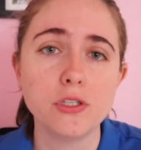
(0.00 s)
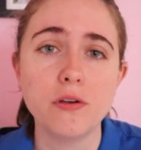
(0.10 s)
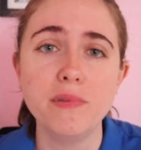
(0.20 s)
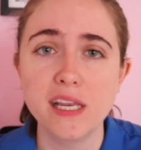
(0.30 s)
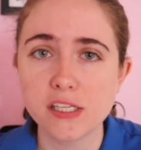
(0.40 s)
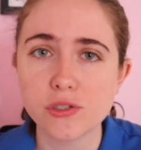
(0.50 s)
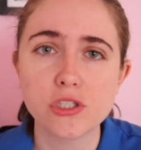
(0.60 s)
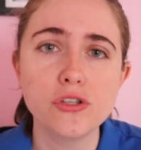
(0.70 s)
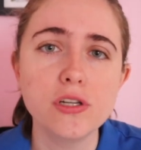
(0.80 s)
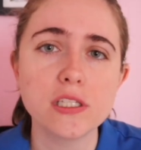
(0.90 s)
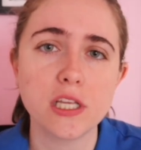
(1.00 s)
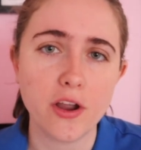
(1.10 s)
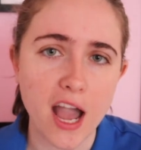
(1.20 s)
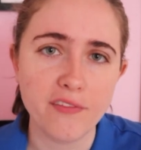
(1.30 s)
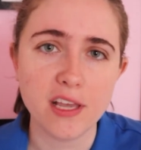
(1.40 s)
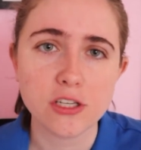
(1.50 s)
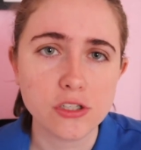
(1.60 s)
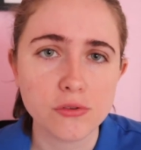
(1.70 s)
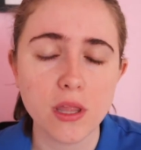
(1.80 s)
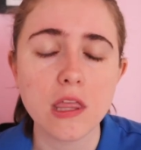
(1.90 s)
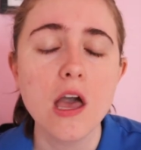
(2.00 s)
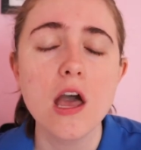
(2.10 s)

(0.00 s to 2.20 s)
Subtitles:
Do you have meetings with students that you're having issues with?